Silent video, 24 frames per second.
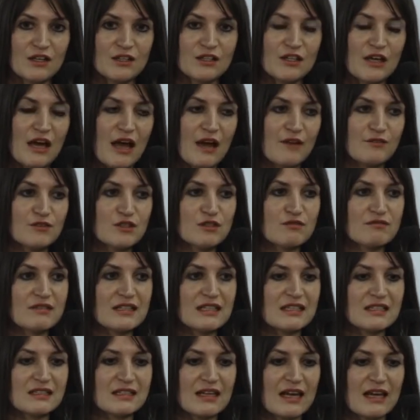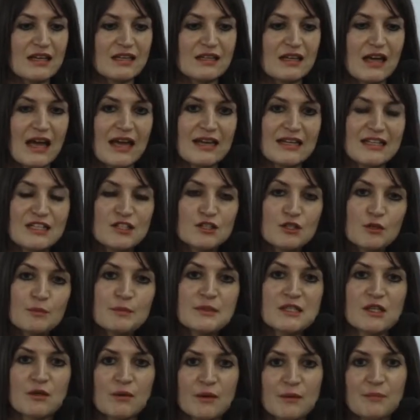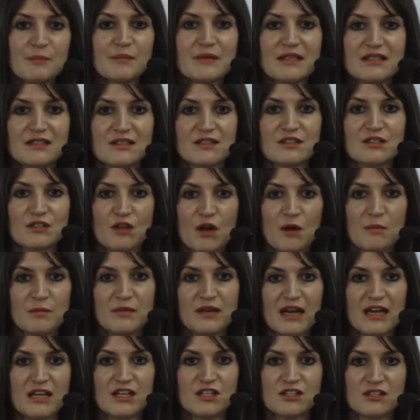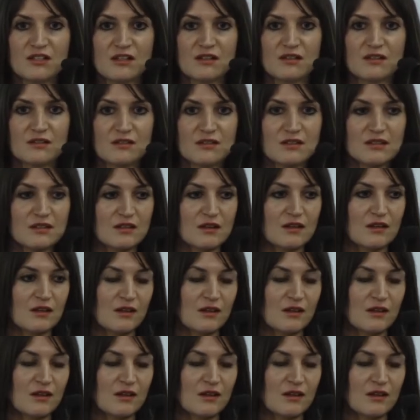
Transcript: you have to restate any subsequent business combinations